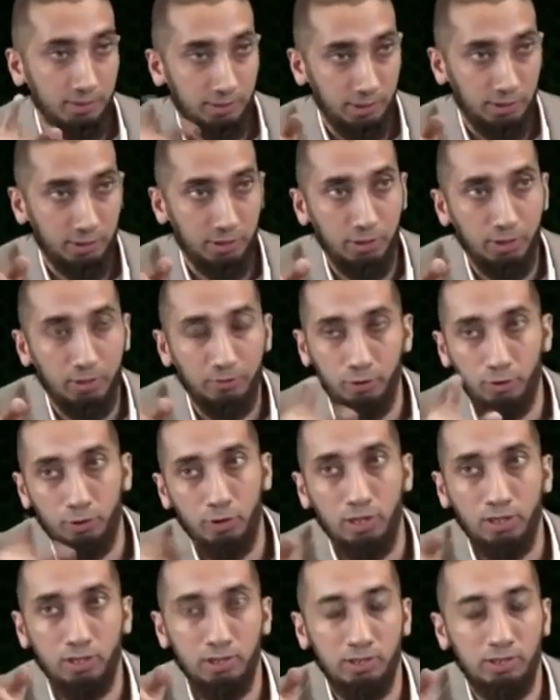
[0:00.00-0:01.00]
sister, if you're
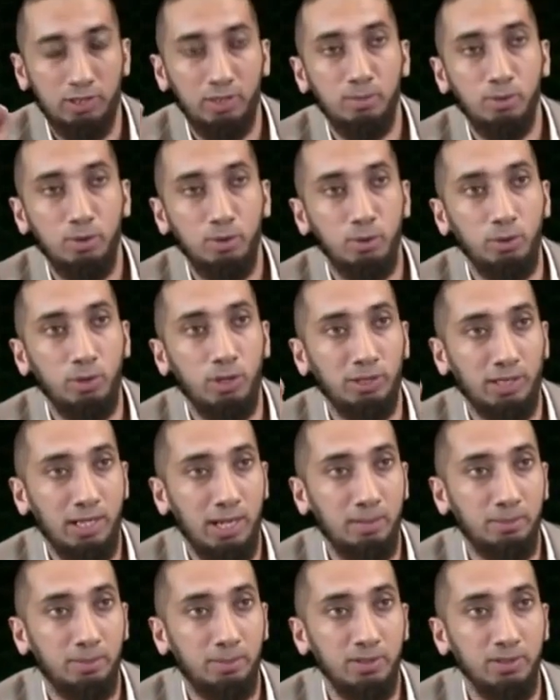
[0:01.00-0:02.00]
talking to some dude on
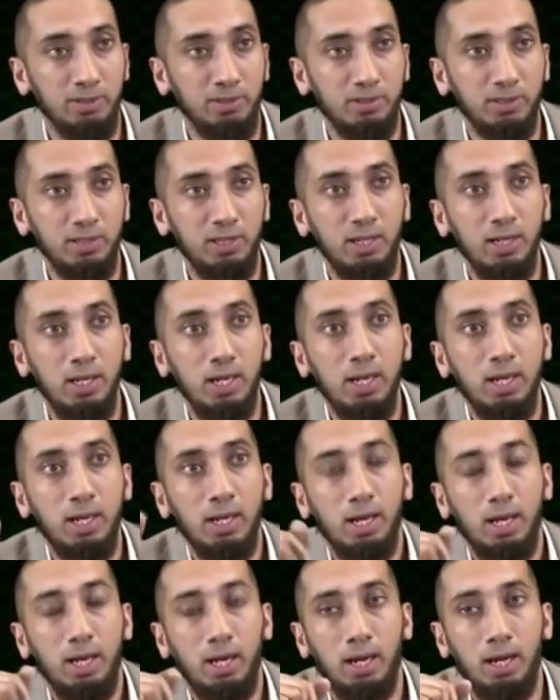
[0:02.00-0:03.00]
campus,
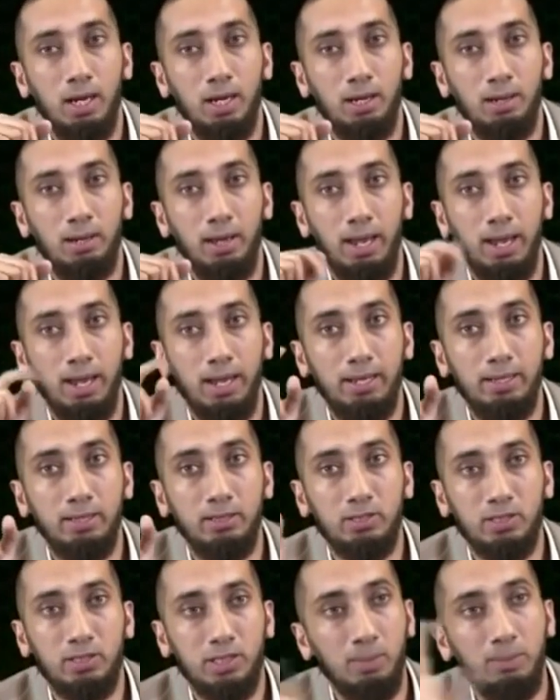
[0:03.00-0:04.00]

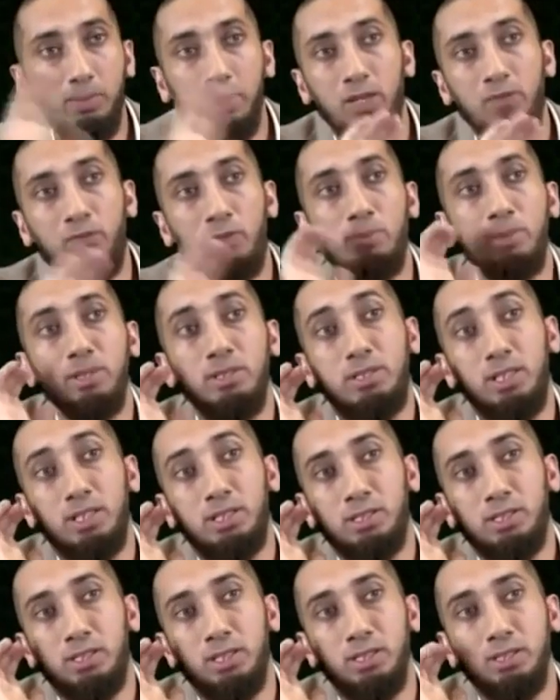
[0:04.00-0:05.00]
and somebody from a
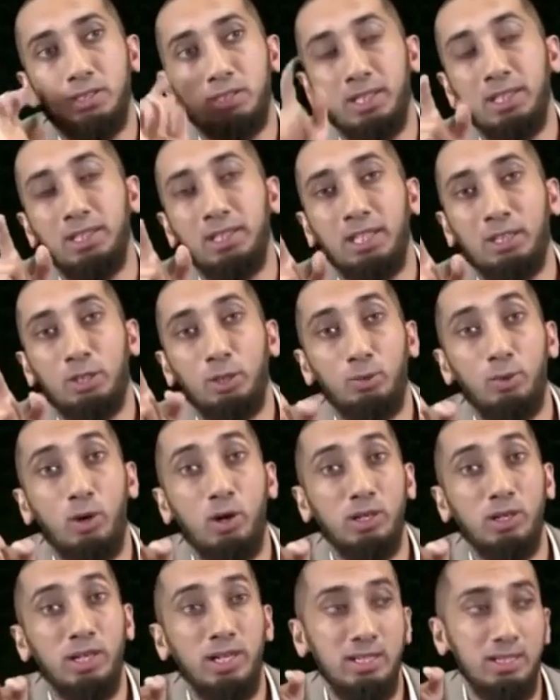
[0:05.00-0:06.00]
distance can get the
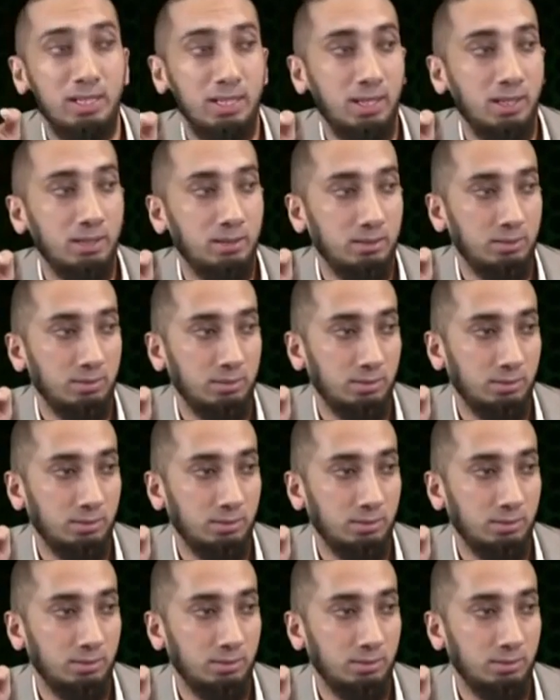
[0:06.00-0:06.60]
wrong idea,